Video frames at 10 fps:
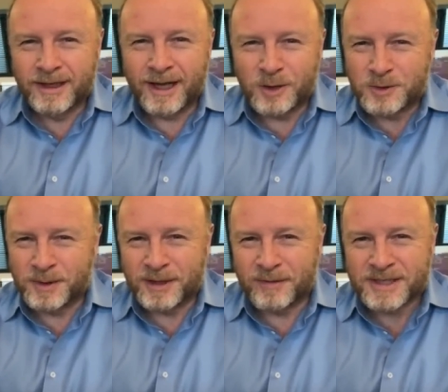uh, who's
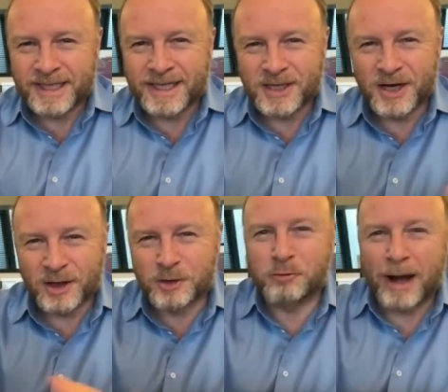being investigated kind of
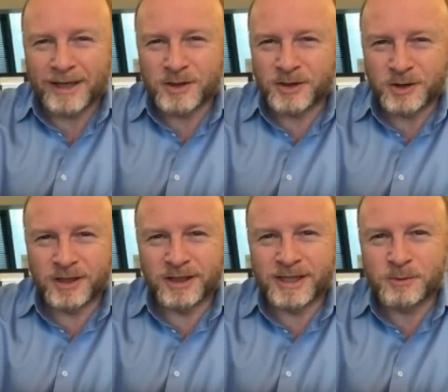threatens the
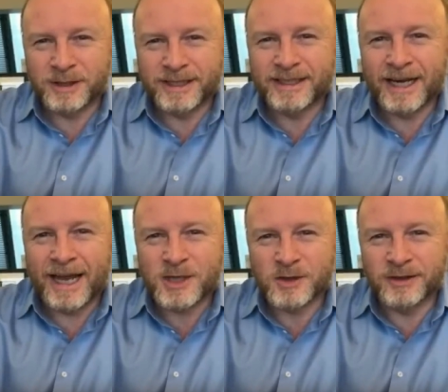journalist with legal
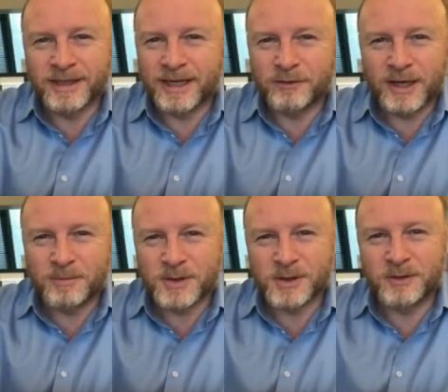action if they
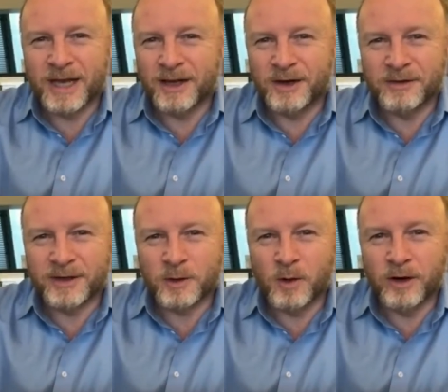pursue their line of
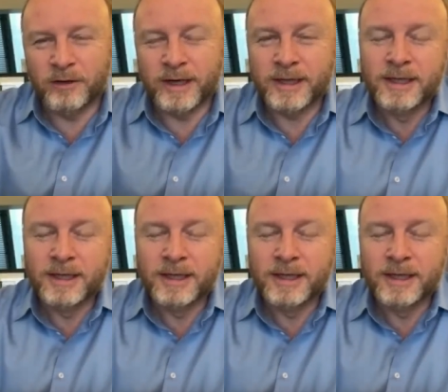inquiry.